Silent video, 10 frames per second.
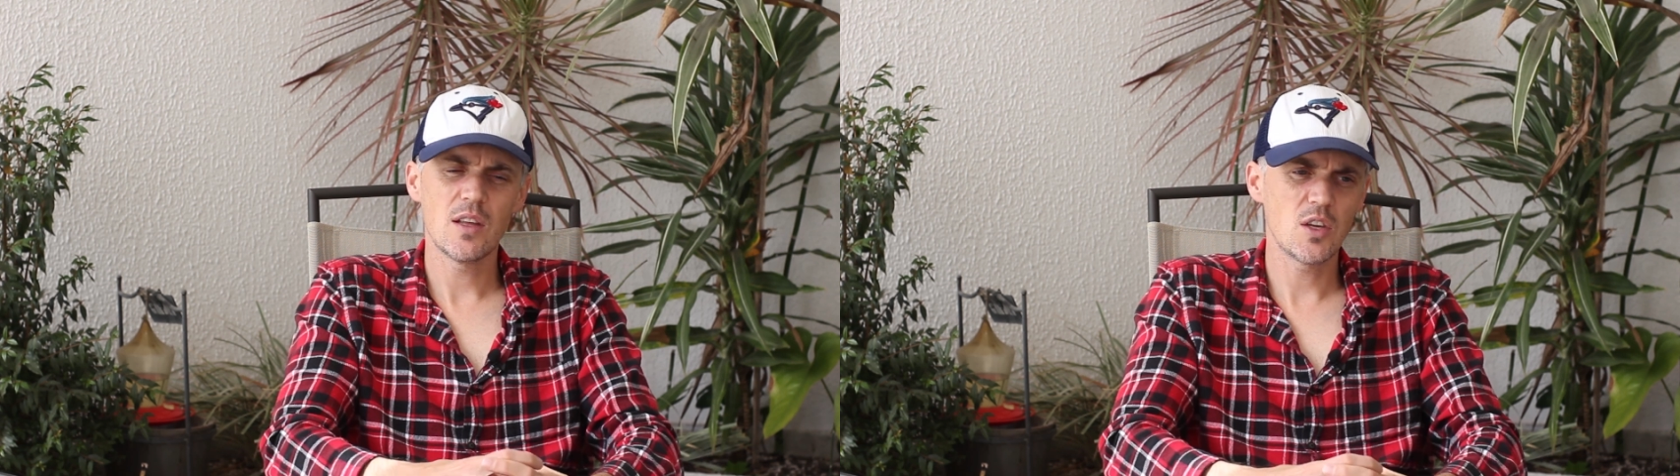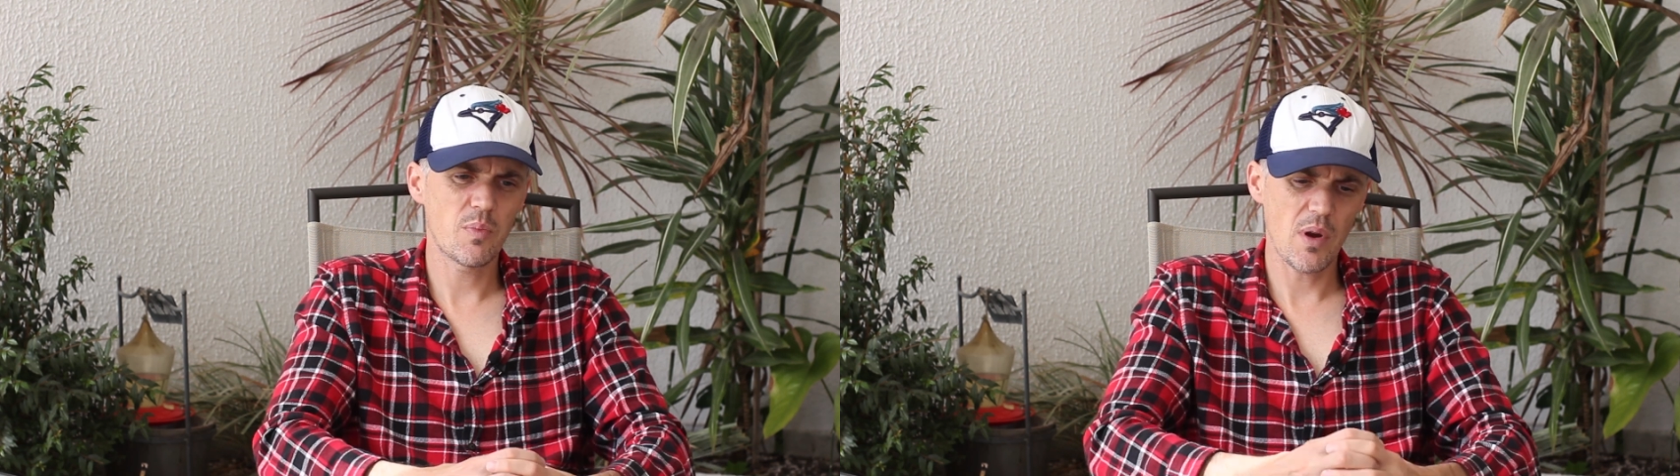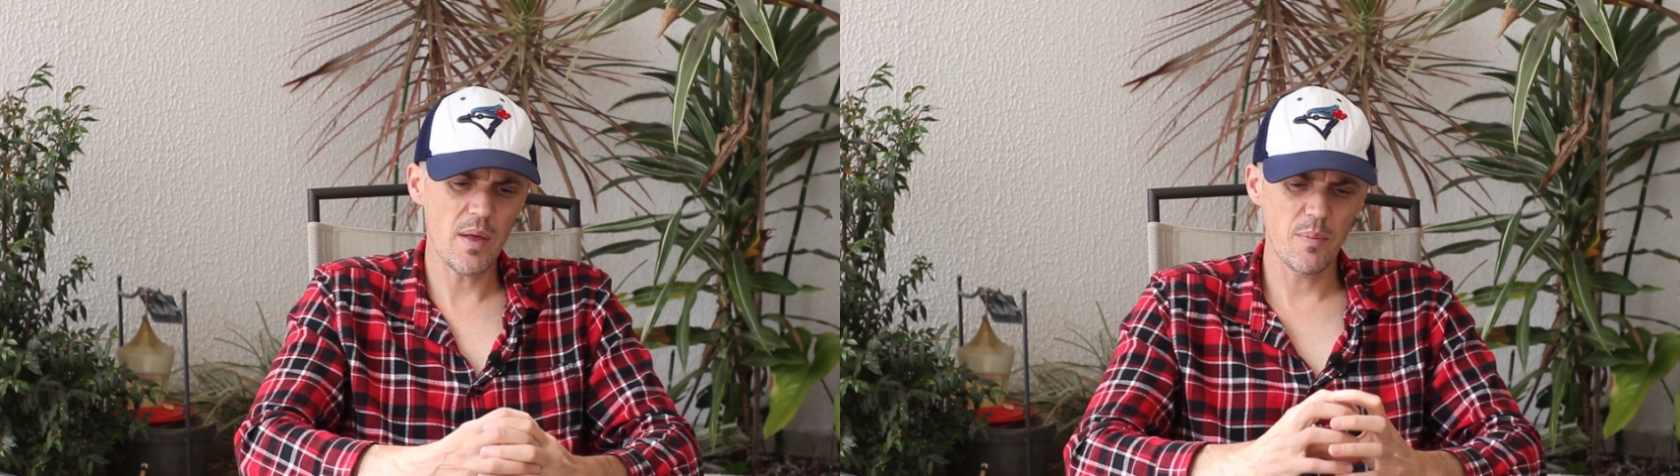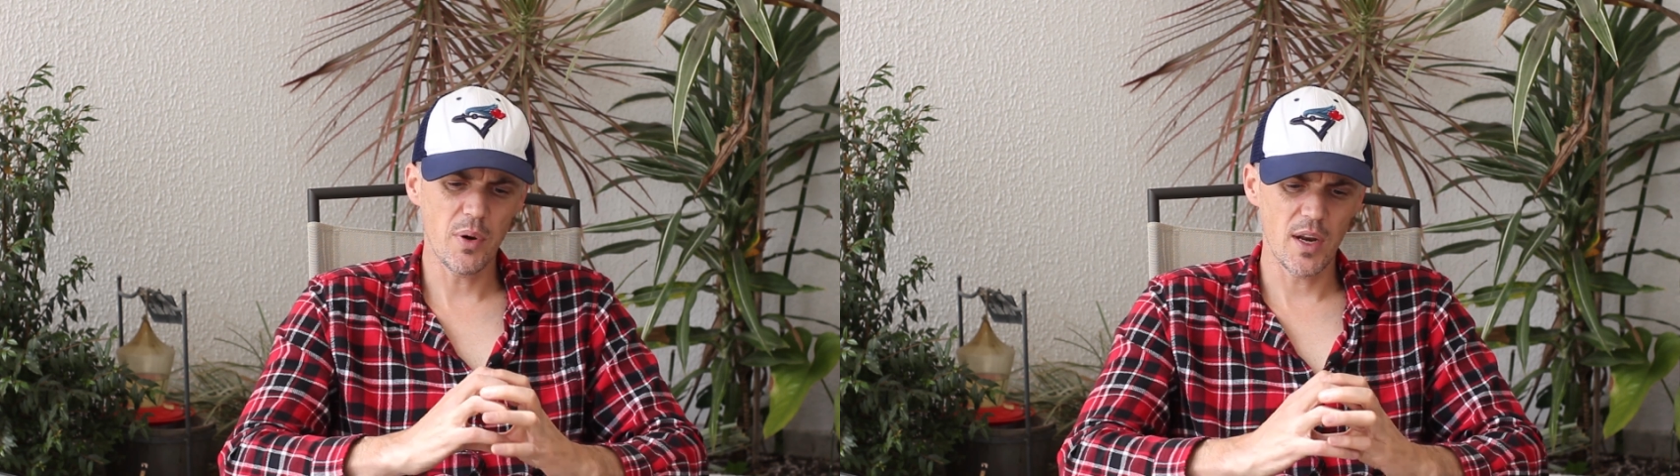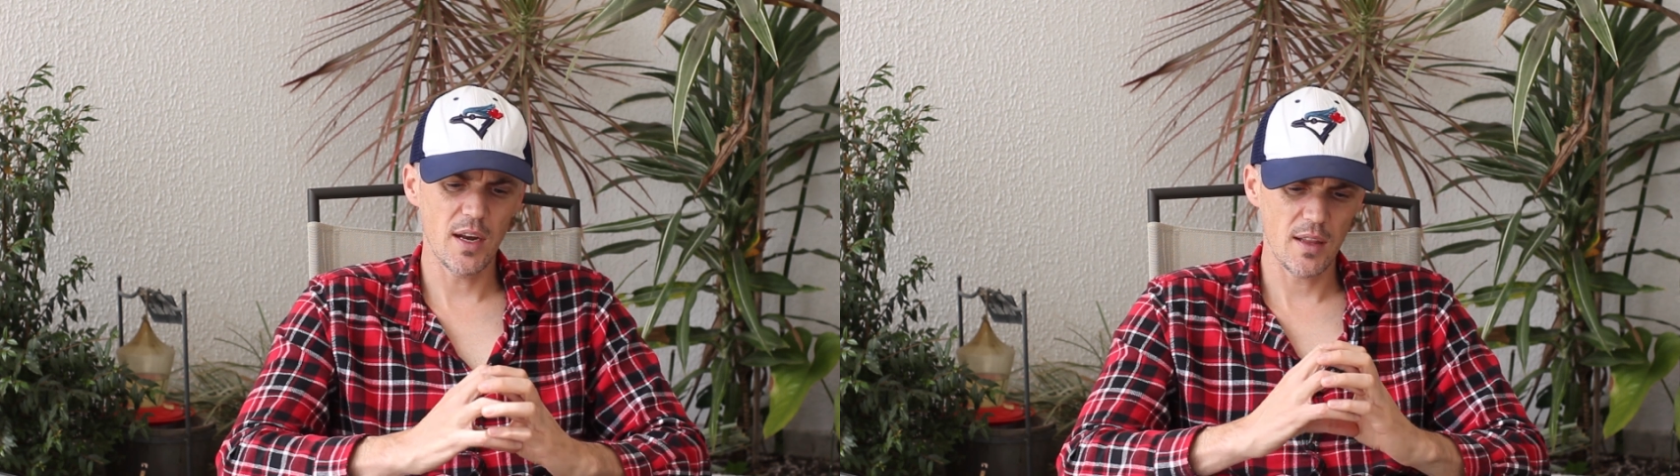You could probably
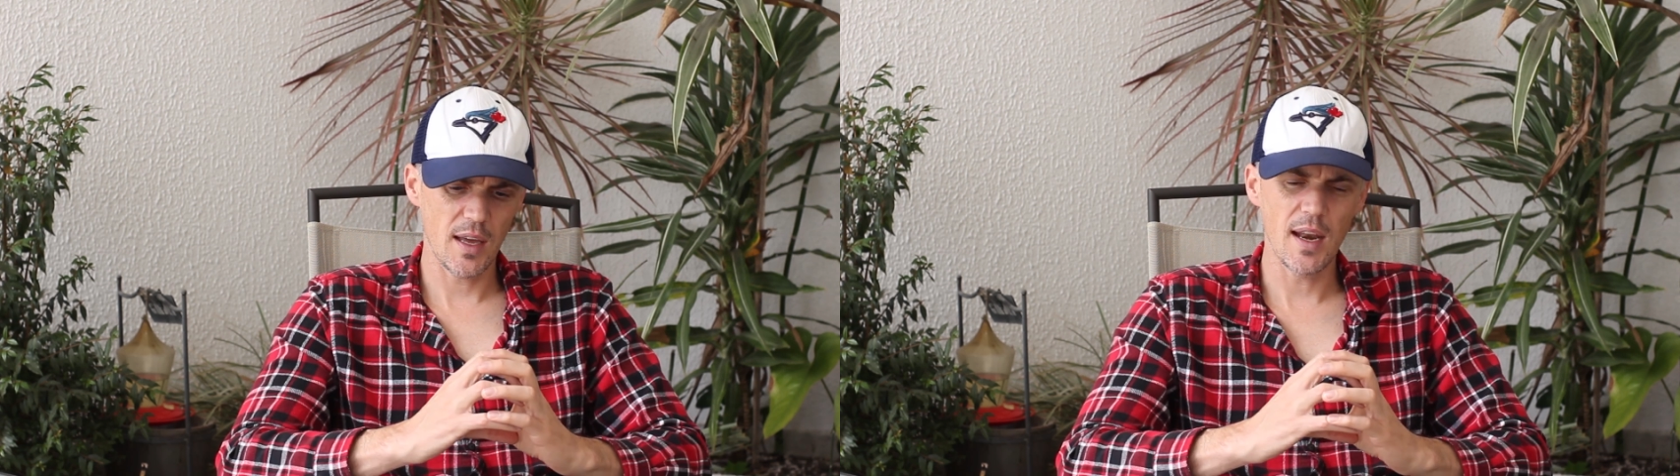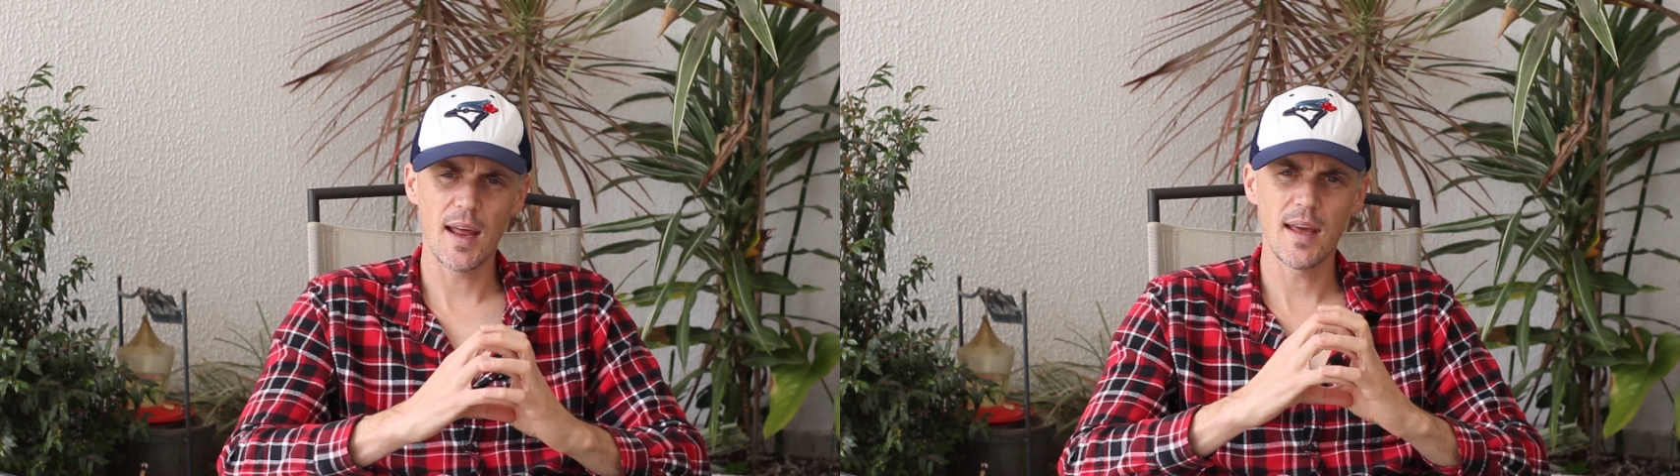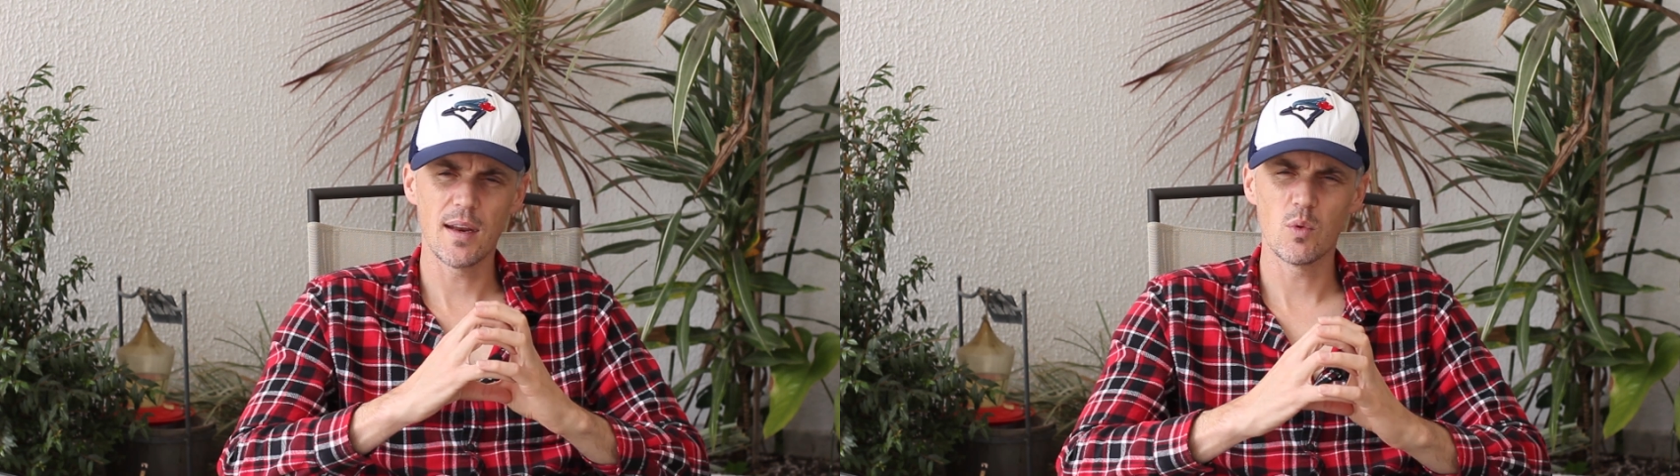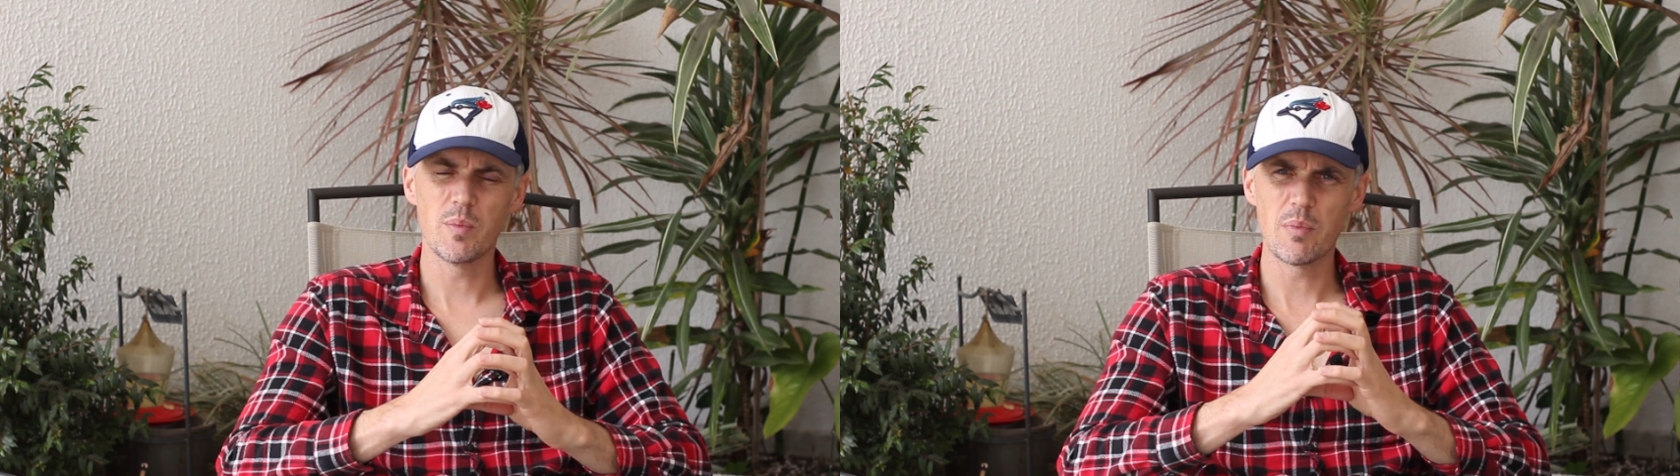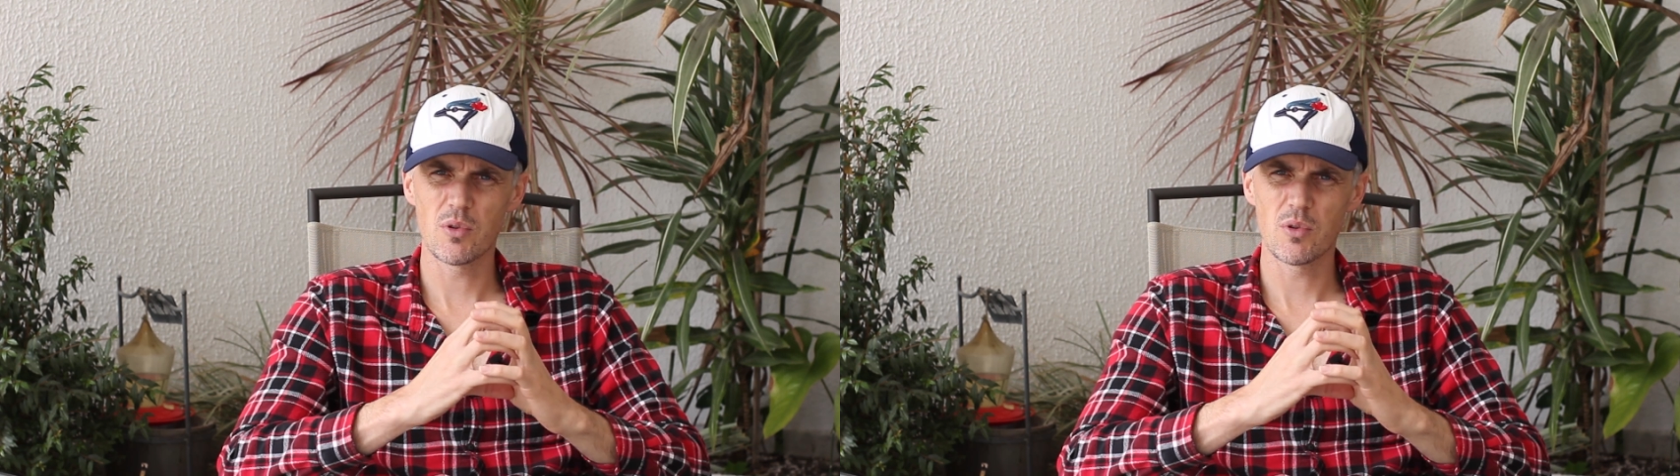put anything in it and it would be